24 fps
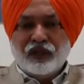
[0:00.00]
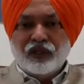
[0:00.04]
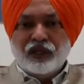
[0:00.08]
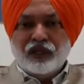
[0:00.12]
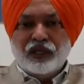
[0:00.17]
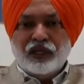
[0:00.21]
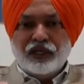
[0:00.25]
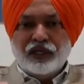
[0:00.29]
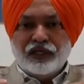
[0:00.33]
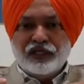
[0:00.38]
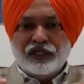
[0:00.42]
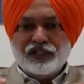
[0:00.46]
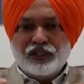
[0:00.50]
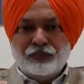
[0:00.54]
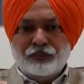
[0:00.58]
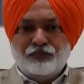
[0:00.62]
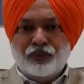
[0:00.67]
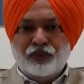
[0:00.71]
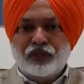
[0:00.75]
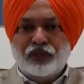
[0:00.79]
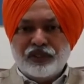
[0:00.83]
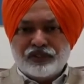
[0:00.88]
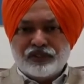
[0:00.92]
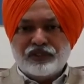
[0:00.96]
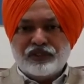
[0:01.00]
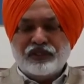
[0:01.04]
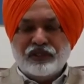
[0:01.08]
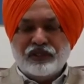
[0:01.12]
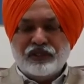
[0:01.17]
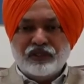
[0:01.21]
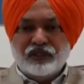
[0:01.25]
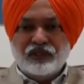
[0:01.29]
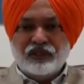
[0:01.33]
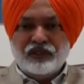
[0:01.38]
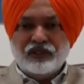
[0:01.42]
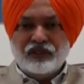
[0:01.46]
It is the police
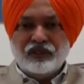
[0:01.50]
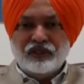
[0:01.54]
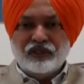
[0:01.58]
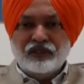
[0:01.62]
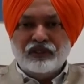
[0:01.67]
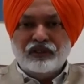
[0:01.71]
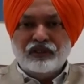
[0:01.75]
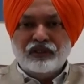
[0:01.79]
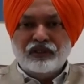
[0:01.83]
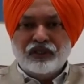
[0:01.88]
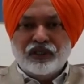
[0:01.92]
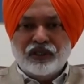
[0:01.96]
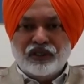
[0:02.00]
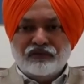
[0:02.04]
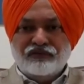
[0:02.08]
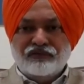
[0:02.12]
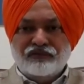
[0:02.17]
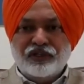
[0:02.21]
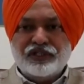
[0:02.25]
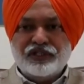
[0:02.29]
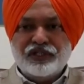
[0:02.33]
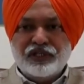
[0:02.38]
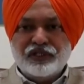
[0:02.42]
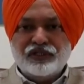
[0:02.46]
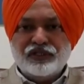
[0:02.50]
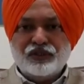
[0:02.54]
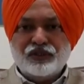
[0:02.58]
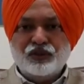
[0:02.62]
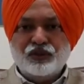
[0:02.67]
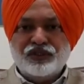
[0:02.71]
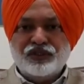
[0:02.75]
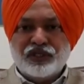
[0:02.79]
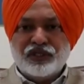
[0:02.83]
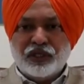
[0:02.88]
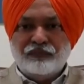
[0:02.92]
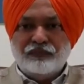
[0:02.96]
which is to
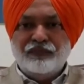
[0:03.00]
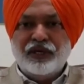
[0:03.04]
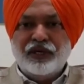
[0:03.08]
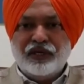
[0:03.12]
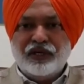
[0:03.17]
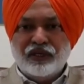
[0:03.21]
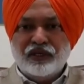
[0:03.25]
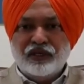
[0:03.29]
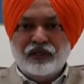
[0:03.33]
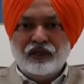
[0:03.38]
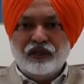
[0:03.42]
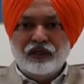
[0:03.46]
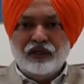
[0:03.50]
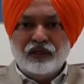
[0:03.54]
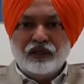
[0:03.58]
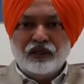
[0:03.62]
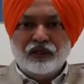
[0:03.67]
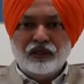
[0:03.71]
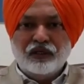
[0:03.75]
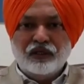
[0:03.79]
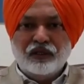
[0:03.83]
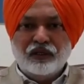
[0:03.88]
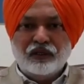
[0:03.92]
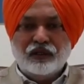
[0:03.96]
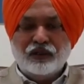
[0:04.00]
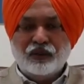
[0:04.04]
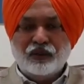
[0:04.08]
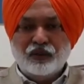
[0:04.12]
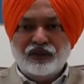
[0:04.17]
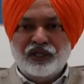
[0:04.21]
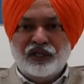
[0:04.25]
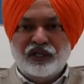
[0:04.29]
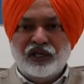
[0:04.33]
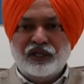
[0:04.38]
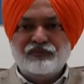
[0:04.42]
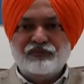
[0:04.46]
submit to
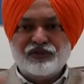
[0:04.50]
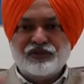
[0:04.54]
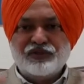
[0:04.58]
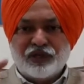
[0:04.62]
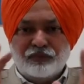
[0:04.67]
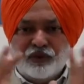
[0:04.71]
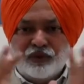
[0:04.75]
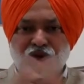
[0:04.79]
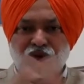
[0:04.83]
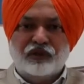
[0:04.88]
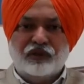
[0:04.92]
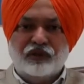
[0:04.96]
the claims tribunal.